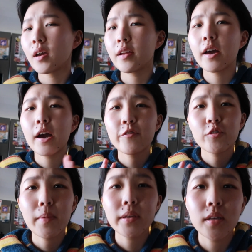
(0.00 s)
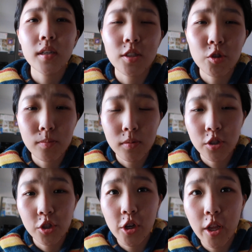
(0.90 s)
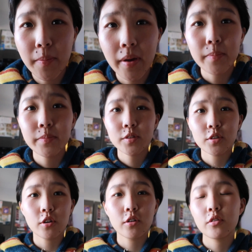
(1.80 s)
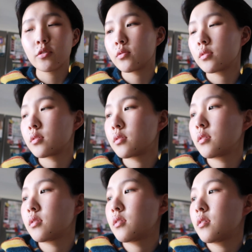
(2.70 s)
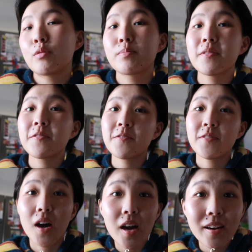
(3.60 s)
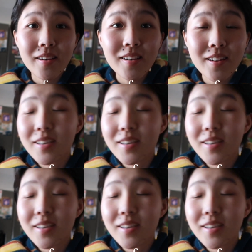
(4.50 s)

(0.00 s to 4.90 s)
And I have to make a customer journey map, so that would be fun.